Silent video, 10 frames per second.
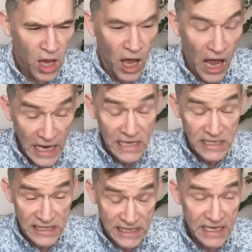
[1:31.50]
I
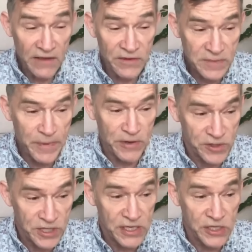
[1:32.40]
actually did have a spiritual
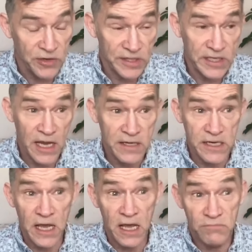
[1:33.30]
teacher who said,
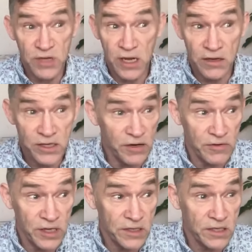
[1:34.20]
you don't
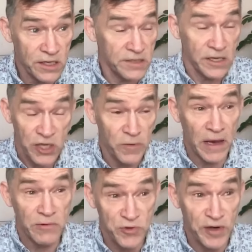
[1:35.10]
need to. He told me I
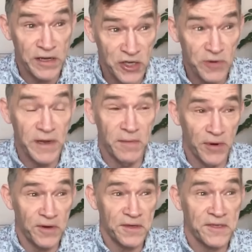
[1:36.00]
was reading too many
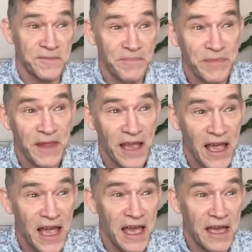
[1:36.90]
books.
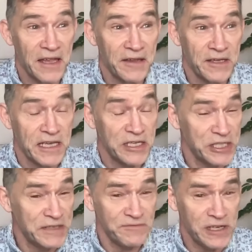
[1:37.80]
And he said you
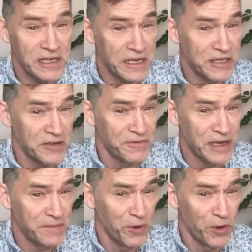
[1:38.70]
didn't really need to
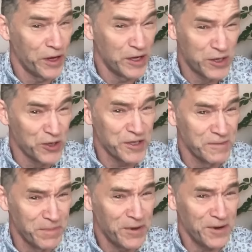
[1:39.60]
read more than a dozen
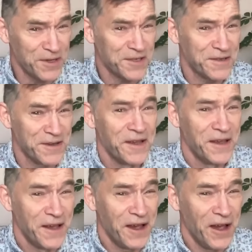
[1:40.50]
books.
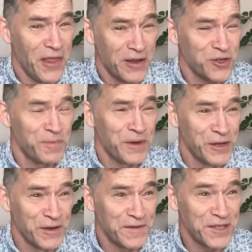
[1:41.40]
And that should be
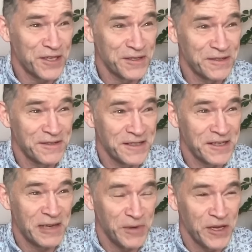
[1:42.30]
enough to
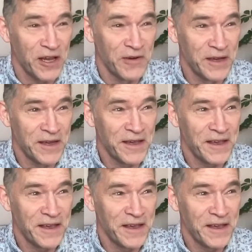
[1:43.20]
keep you going.